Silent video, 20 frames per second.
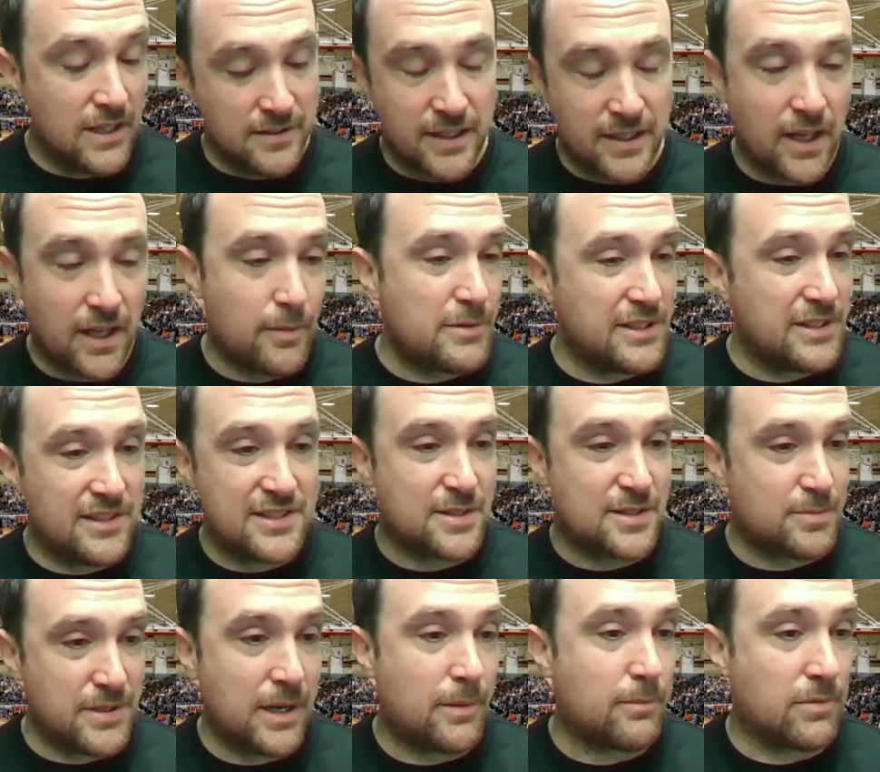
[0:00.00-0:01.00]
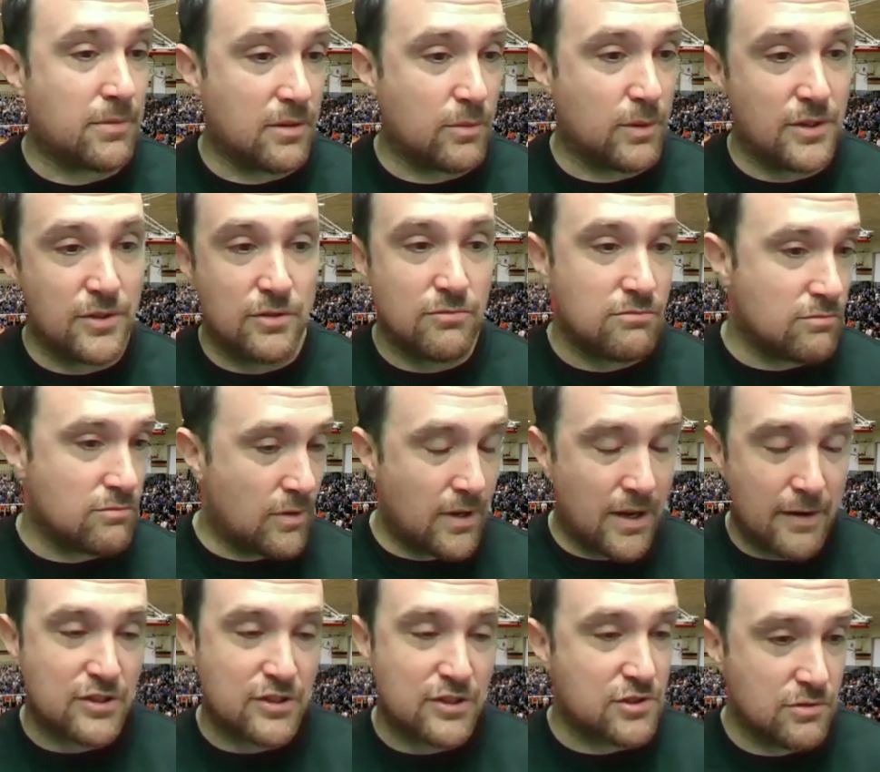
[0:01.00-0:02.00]
They come in in September when
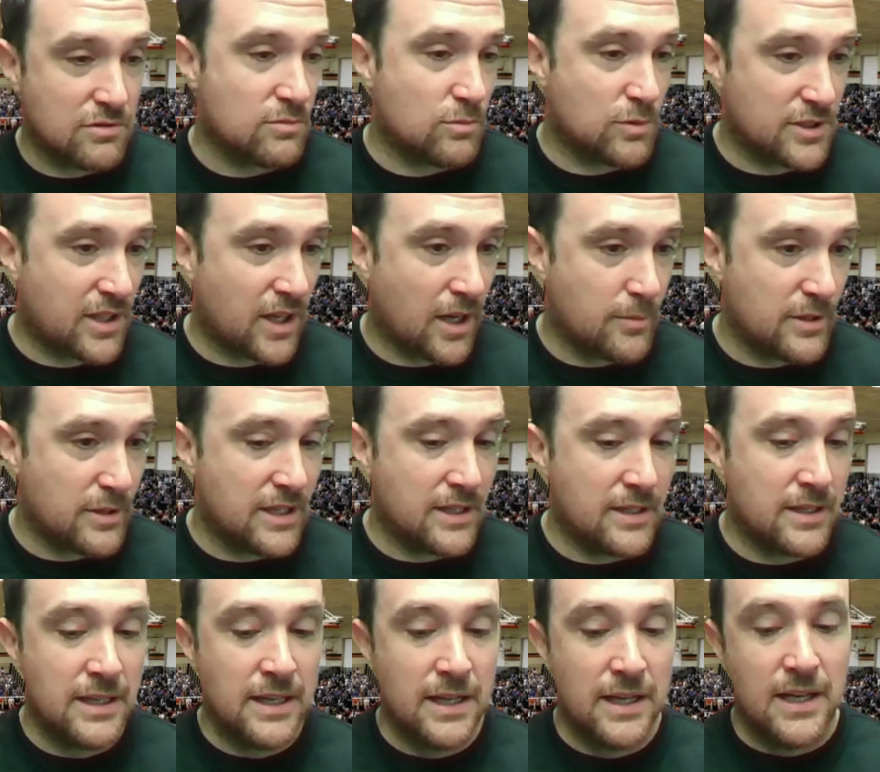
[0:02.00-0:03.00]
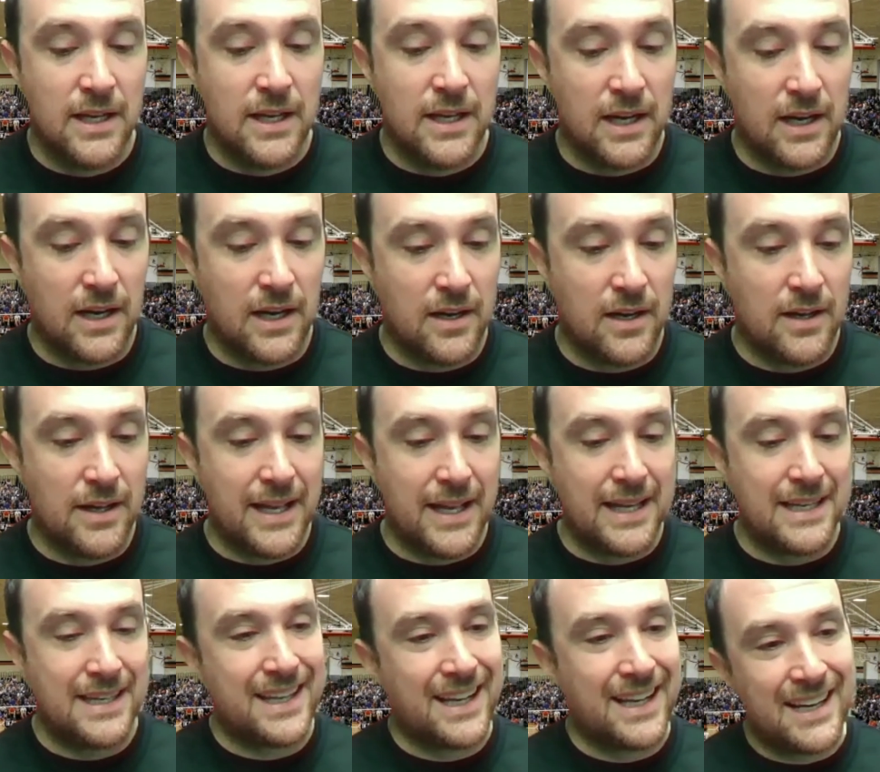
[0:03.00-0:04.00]
every student would come in. Uh,
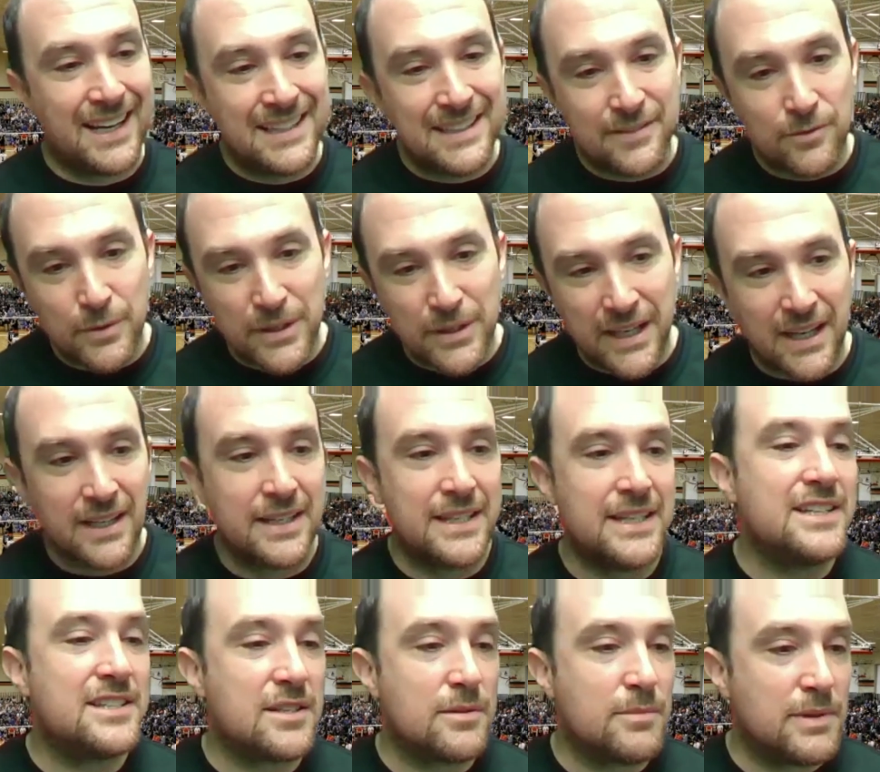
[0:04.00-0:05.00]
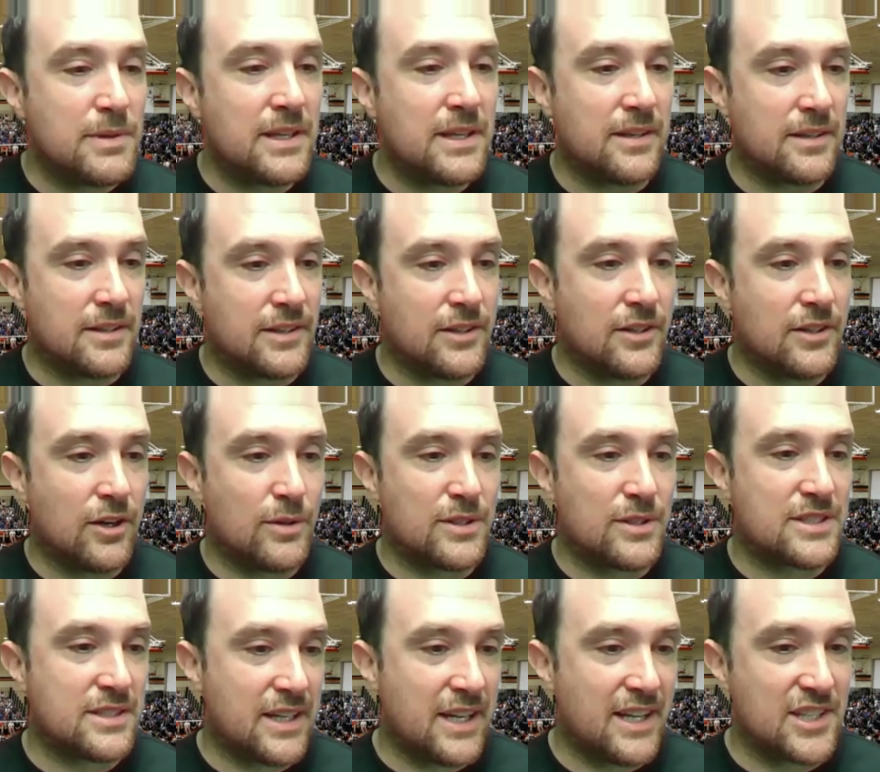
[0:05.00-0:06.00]
and it kind of, we kind of ease them in, you know,
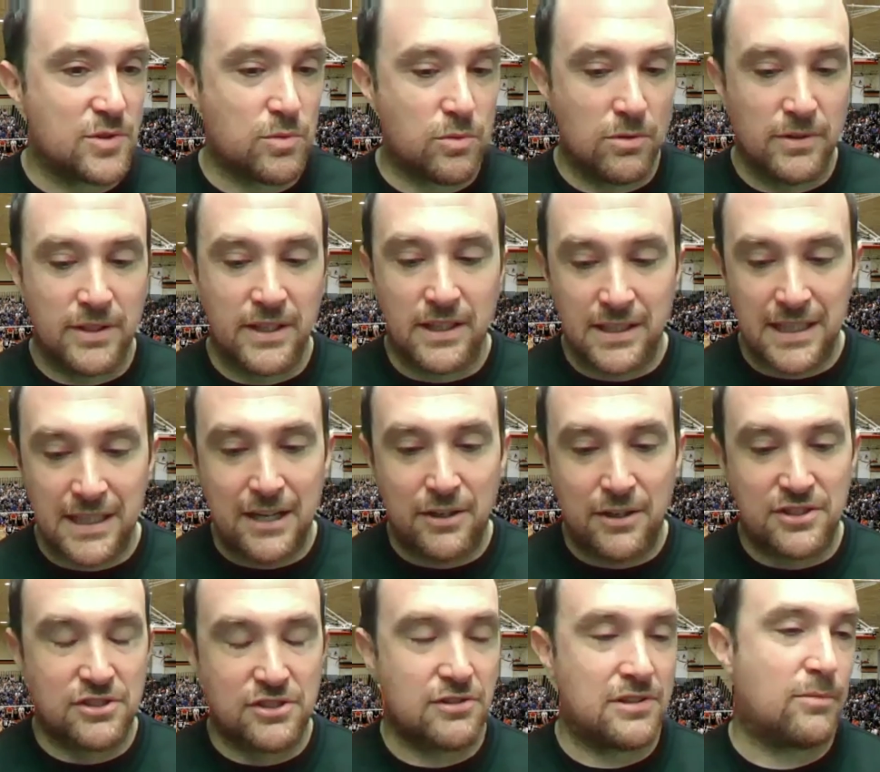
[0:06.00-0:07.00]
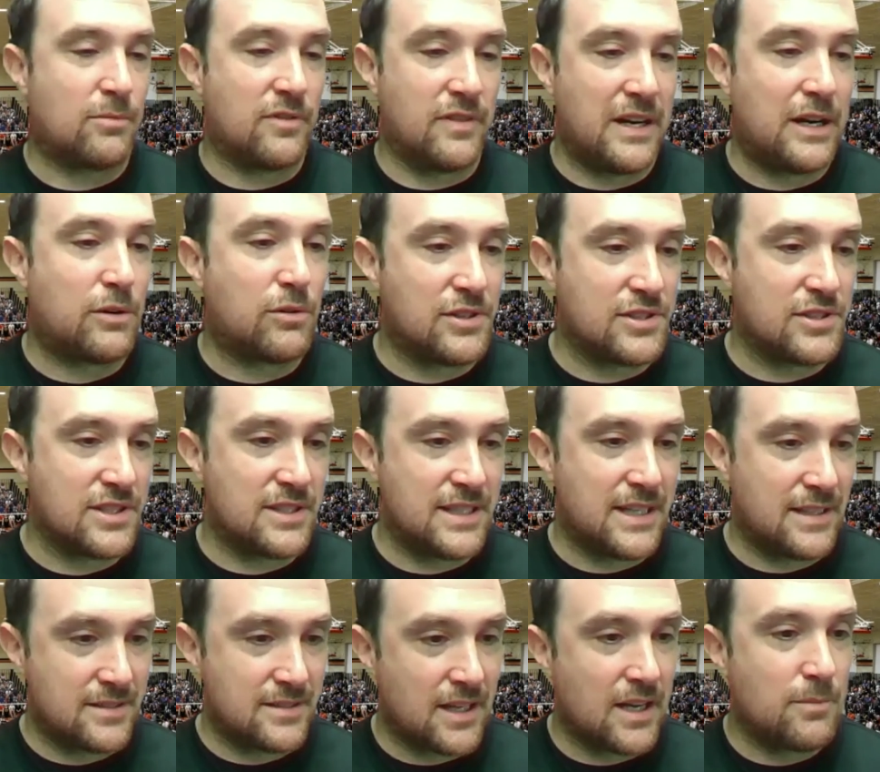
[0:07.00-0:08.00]
it's nice. We're only allowed a certain number of hours in
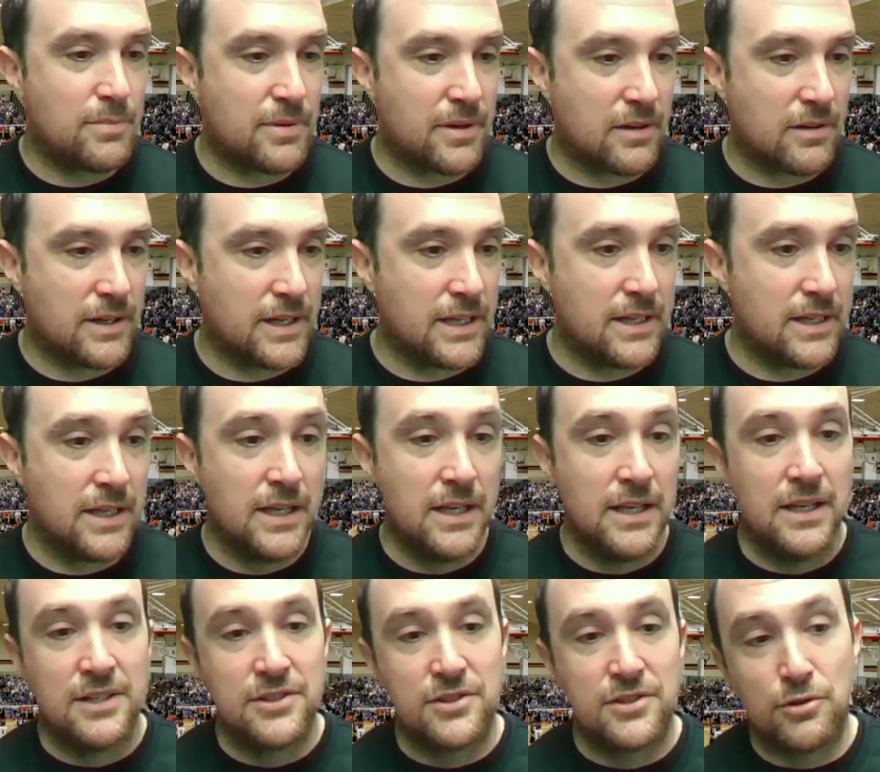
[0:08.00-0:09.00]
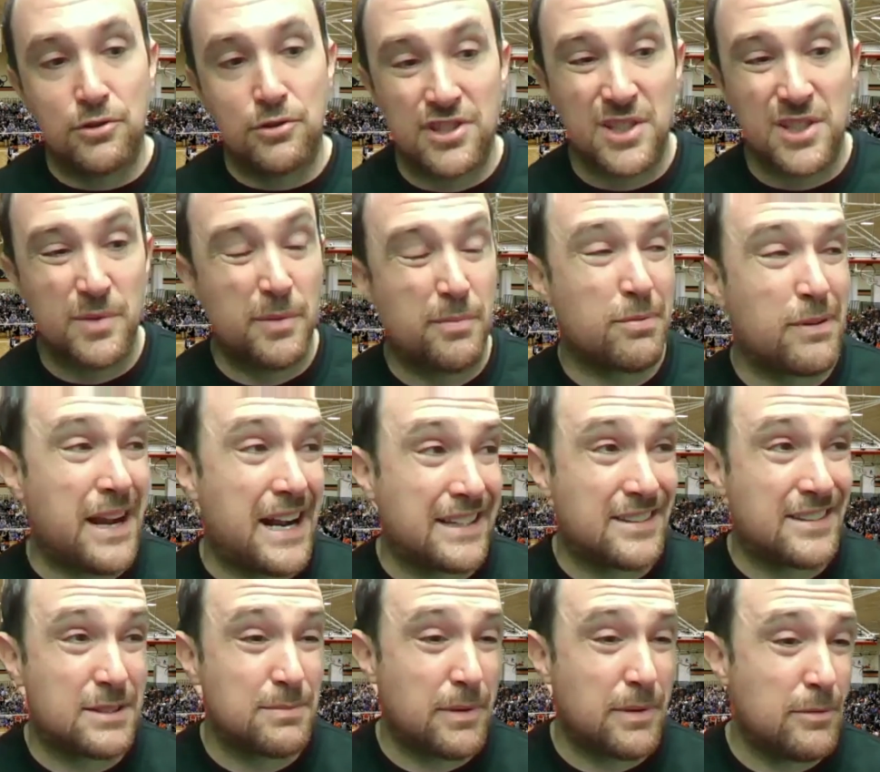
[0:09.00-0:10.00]
that time period so usually we
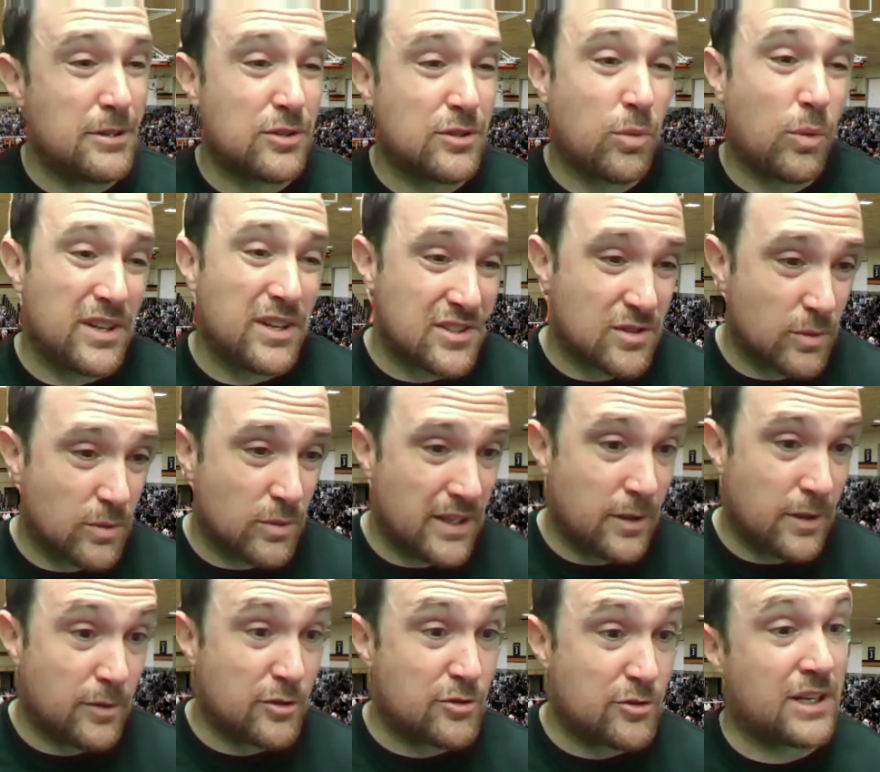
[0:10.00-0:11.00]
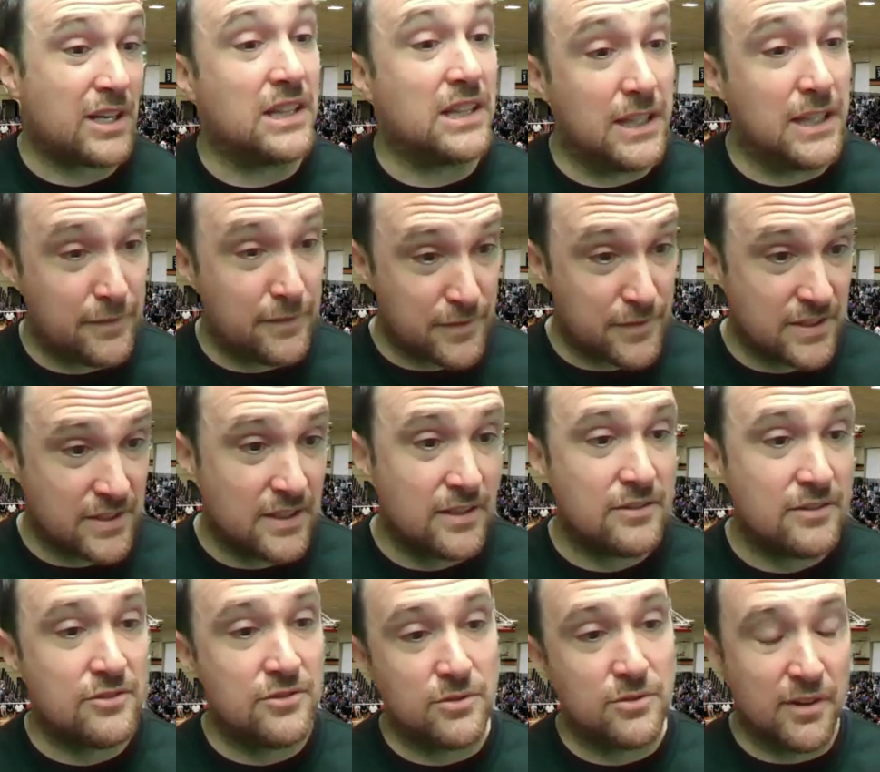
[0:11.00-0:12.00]
practice maybe twice a week. We try to lift
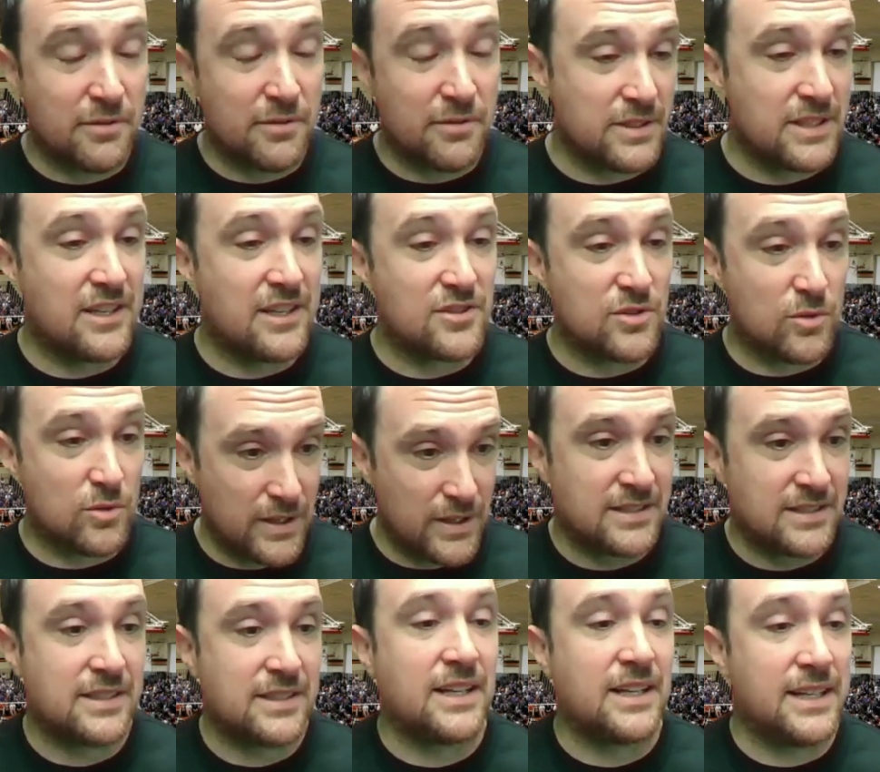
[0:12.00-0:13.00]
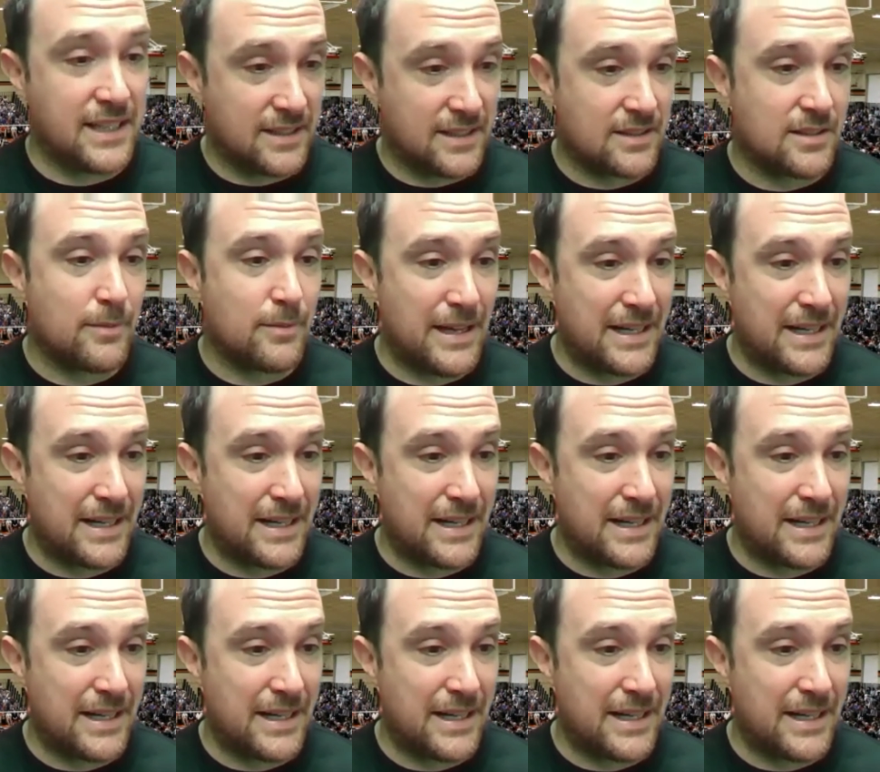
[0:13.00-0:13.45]
two to three days a week to kind of get them